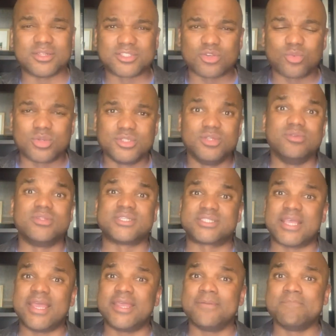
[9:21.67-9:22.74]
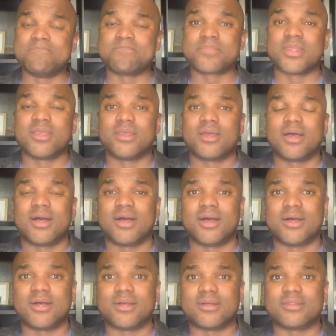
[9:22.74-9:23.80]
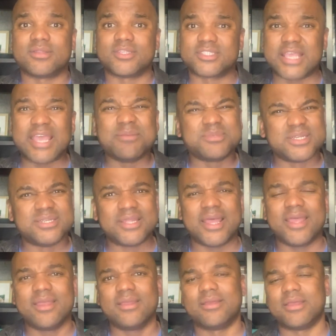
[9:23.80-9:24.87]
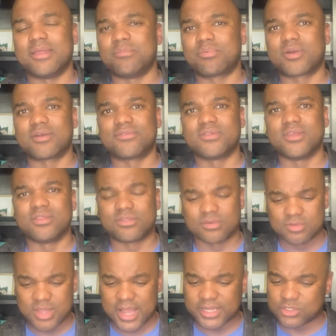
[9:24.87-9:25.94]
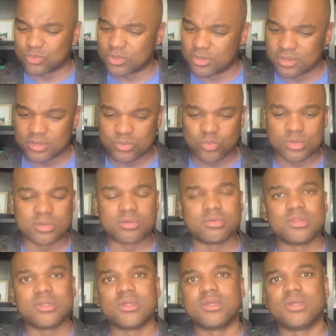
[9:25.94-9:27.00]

And so we'll do the same uh, the same today, and prayerfully through God's word, we'll